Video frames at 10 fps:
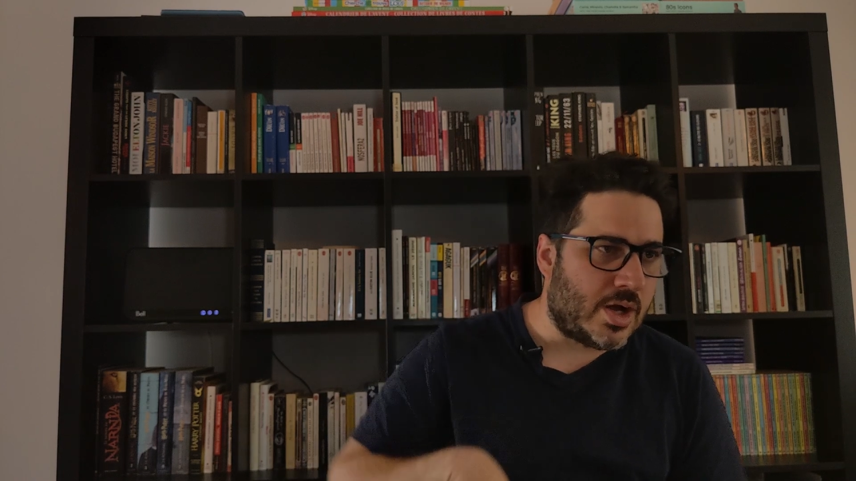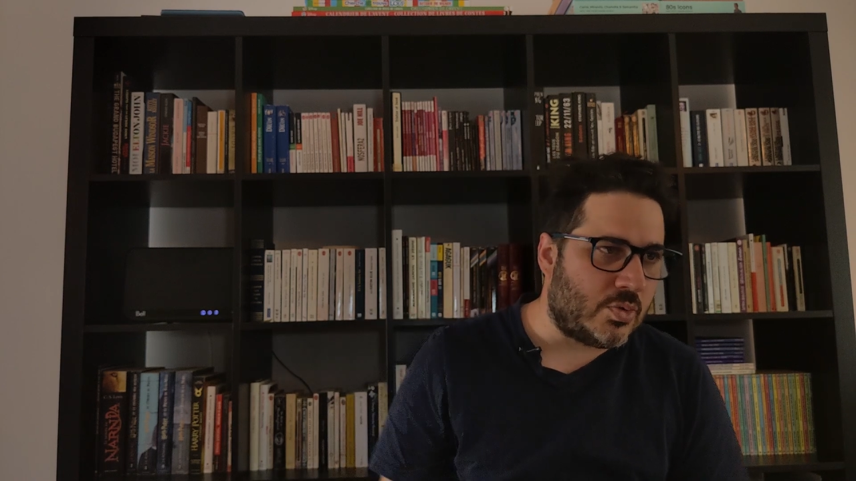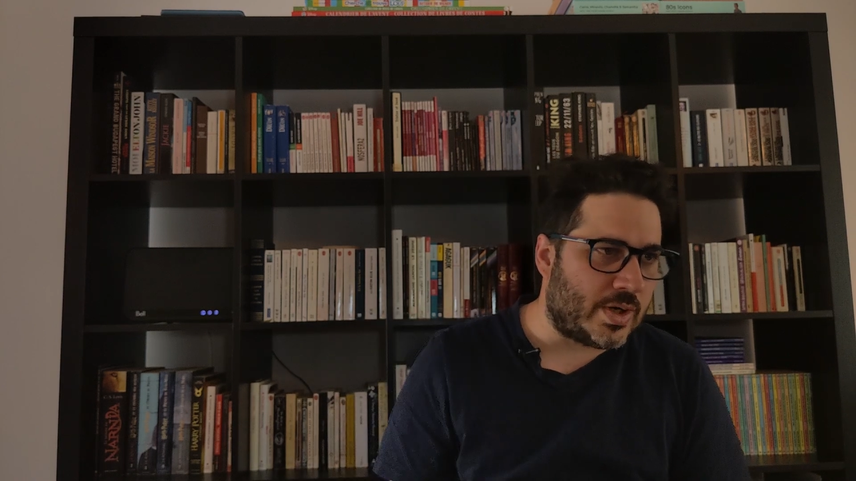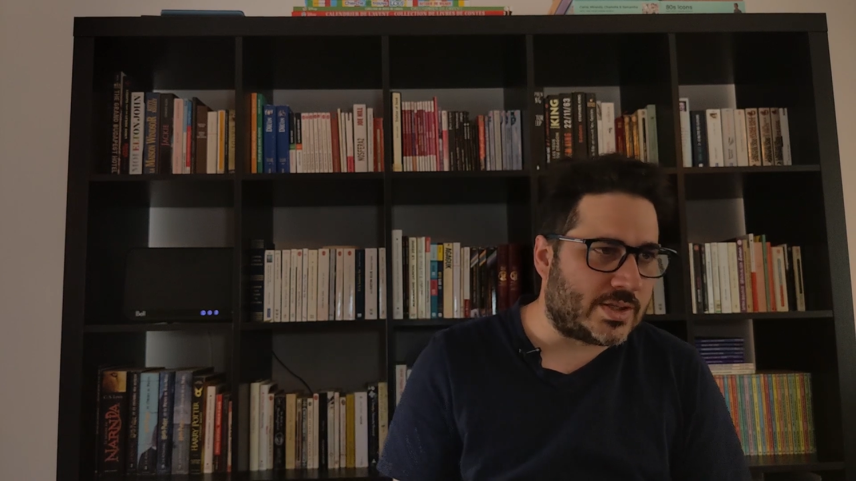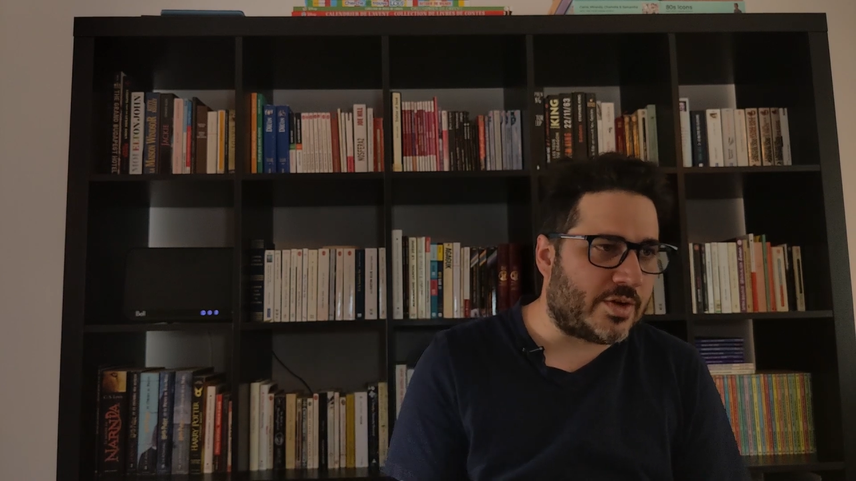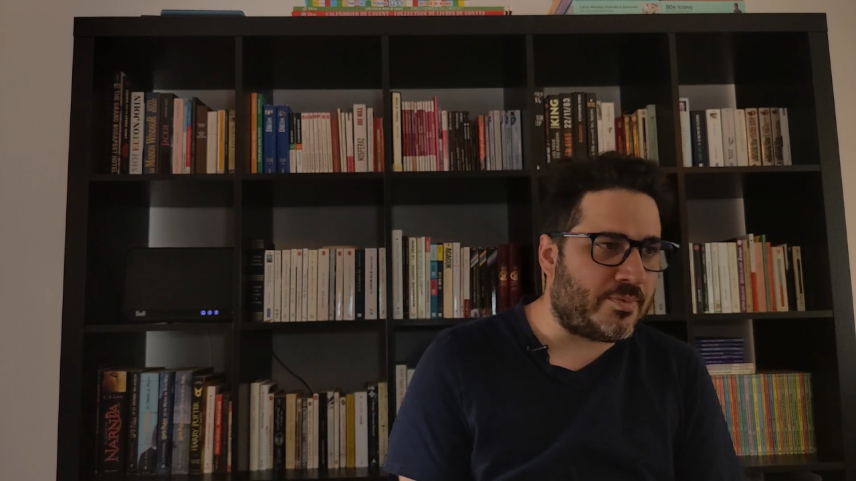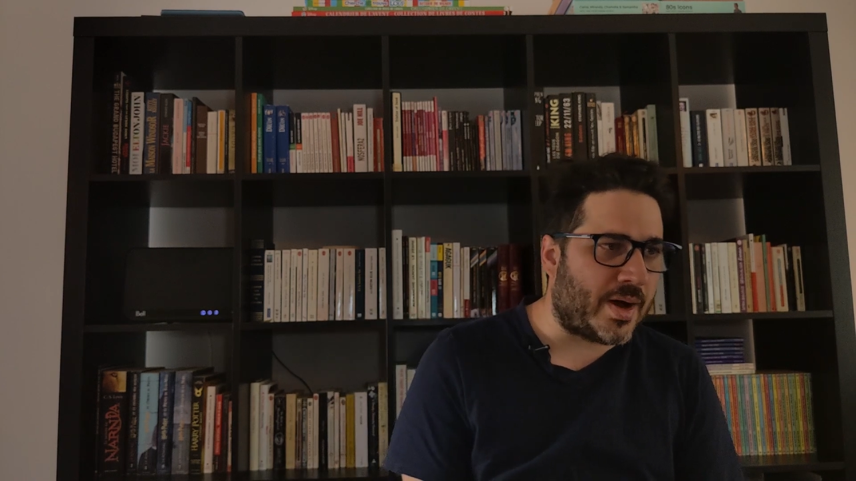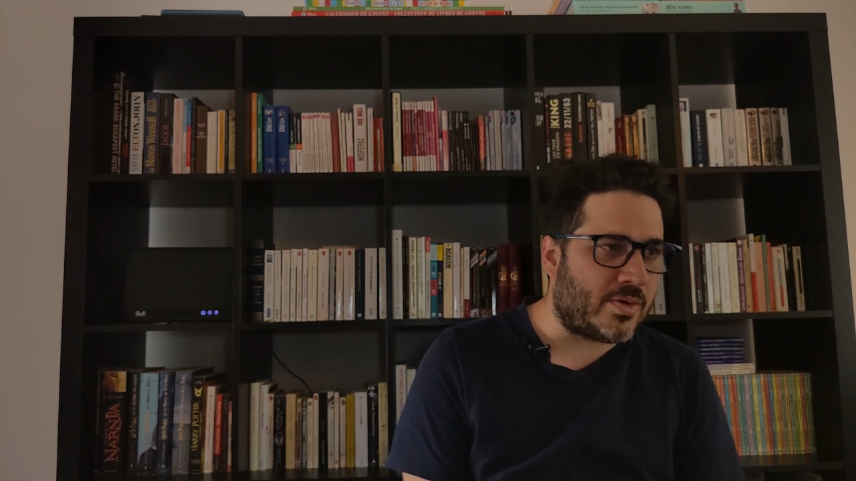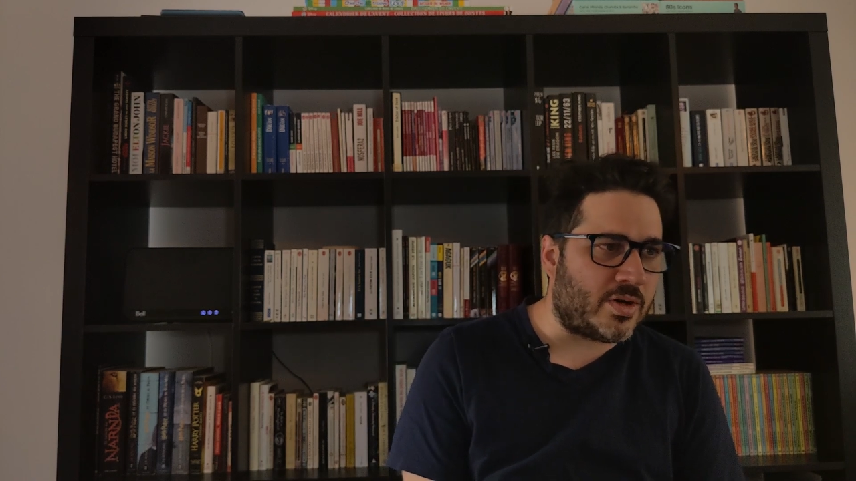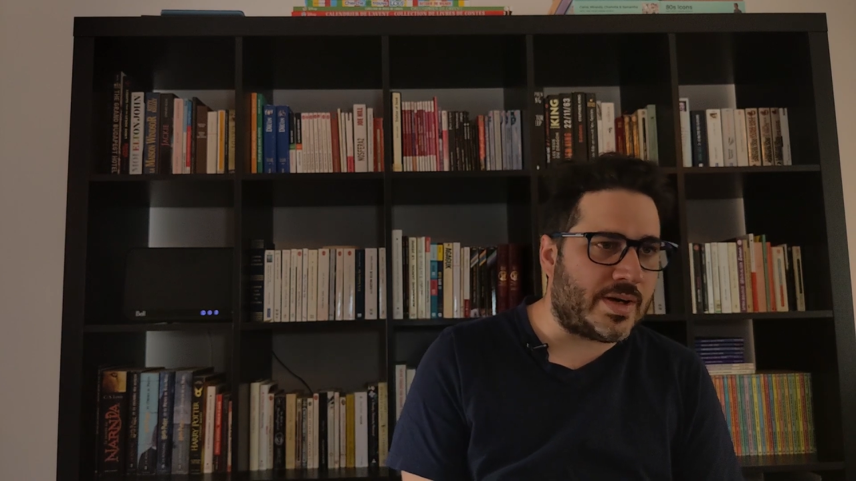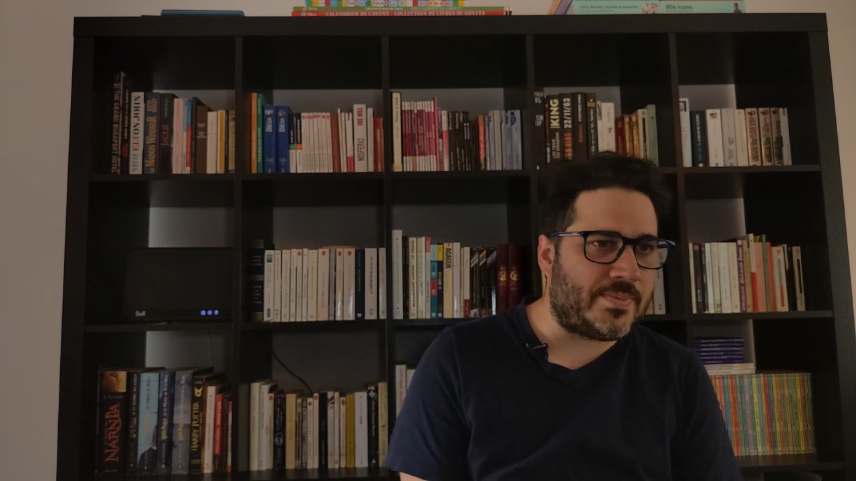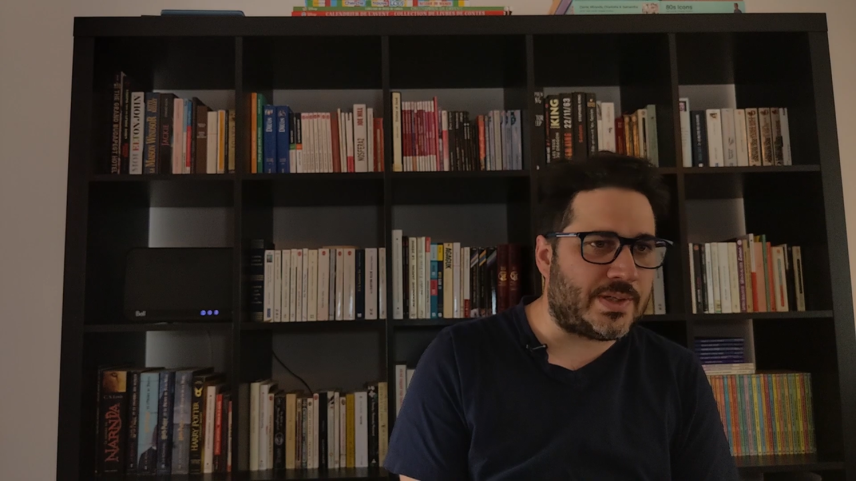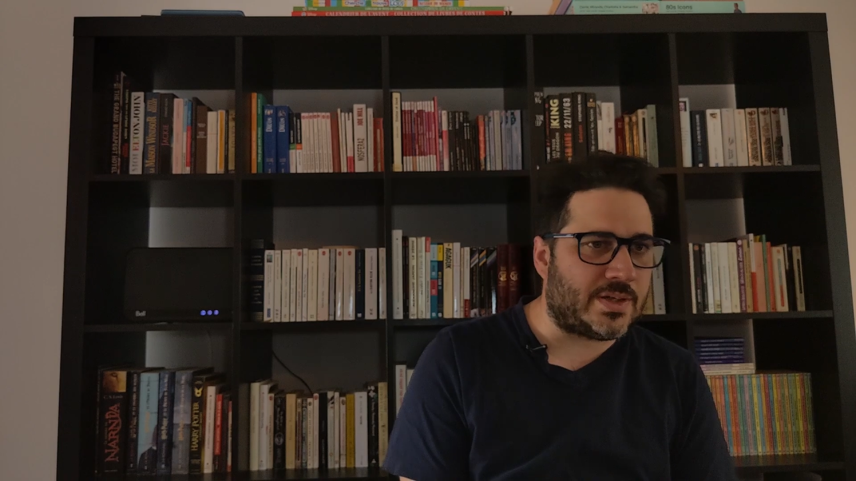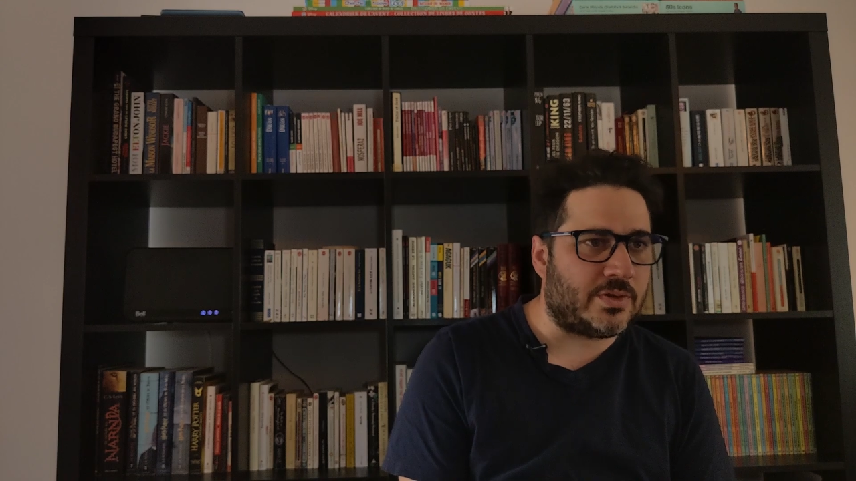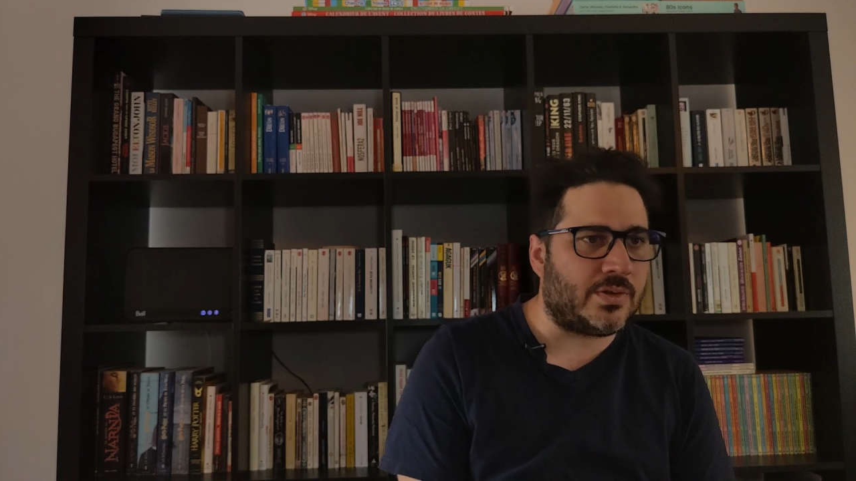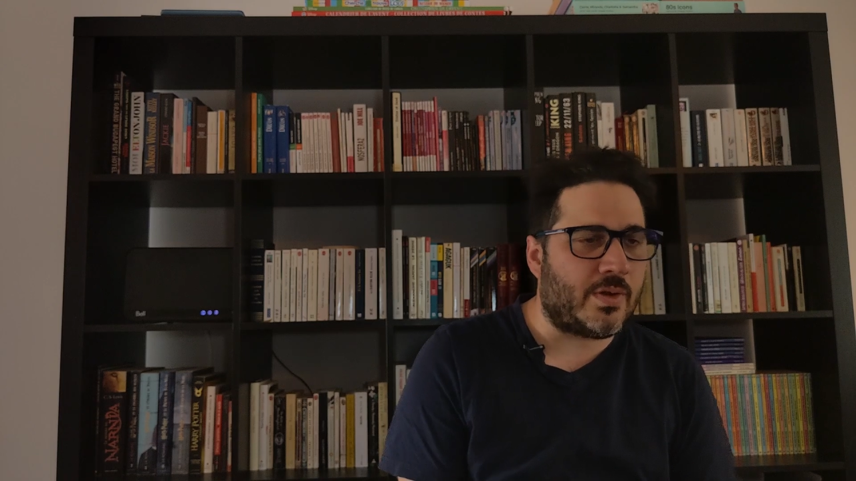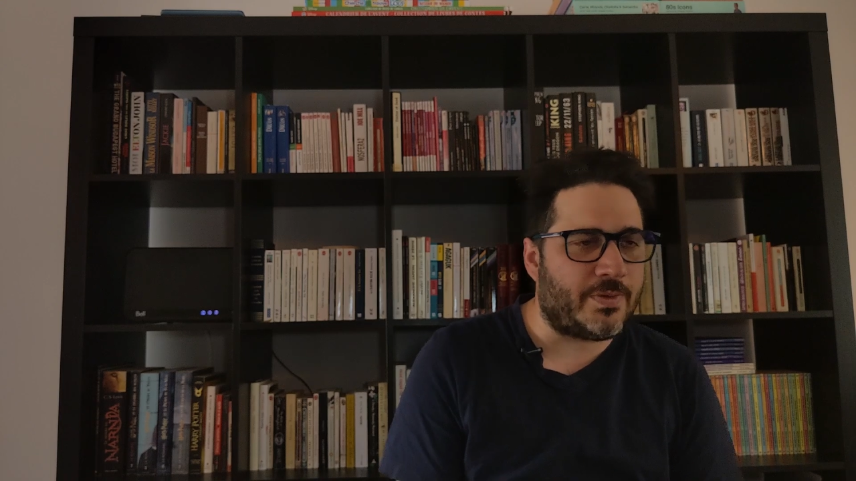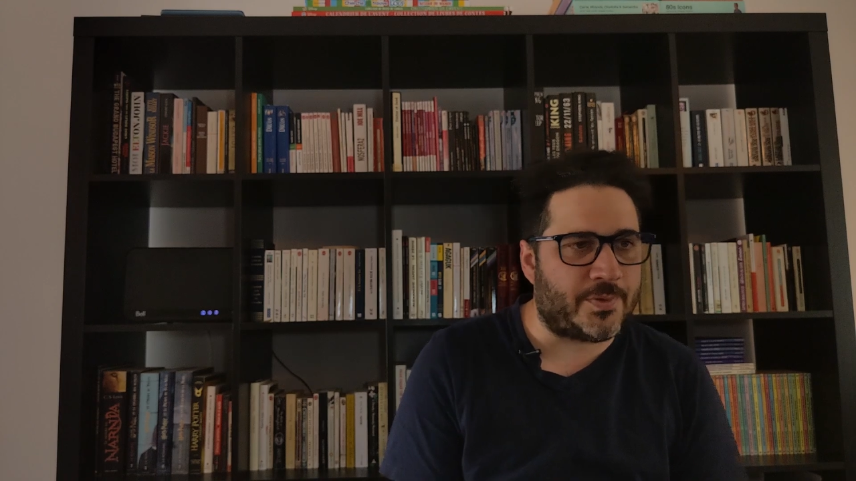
Rings of Power episode